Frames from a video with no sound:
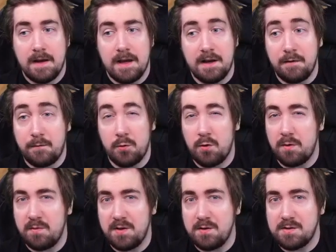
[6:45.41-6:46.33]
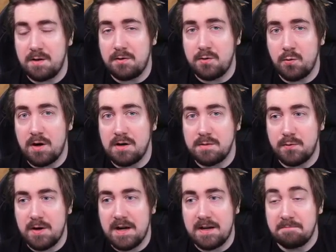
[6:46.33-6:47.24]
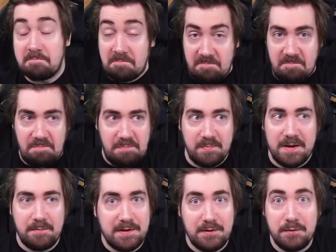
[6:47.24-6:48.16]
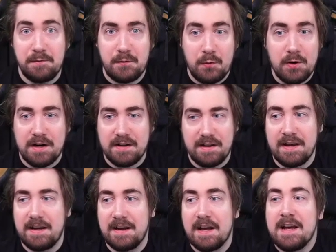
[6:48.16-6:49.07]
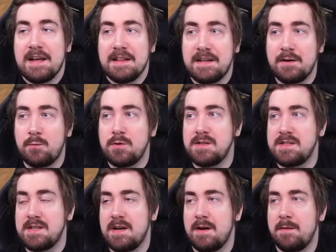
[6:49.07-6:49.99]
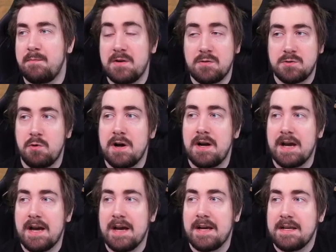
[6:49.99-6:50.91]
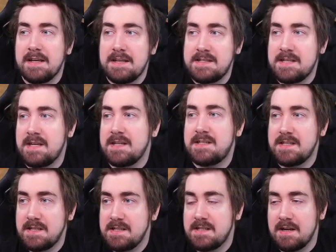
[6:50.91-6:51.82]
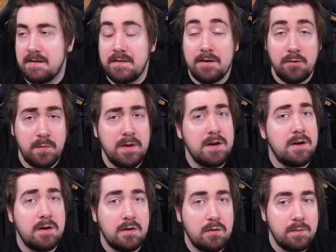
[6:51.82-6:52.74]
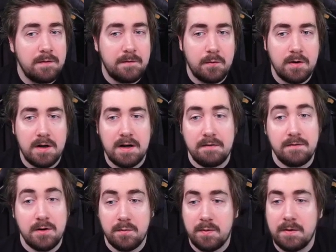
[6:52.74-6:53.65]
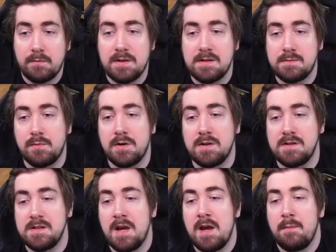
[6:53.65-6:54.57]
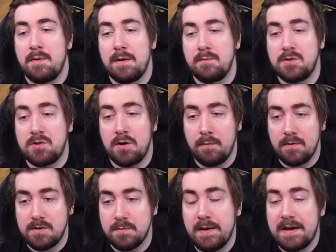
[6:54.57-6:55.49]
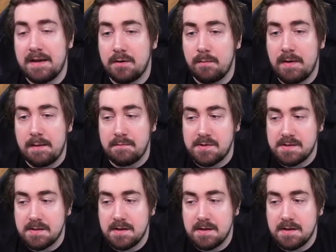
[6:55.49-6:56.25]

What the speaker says: And if you're normally using 2 hours per act, maybe do four. Like, there was one guy, he said, "Ziz, I've never played hardcore before. I've never played with these mods, but I'm determined to make it to maps."